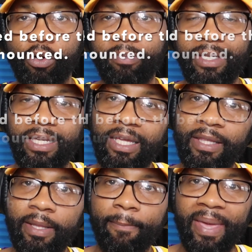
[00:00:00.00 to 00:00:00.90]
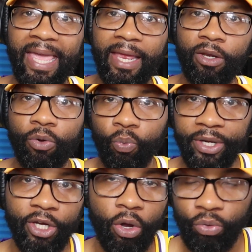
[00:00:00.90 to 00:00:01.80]
will begin the banned
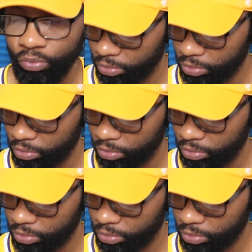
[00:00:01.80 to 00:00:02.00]
window.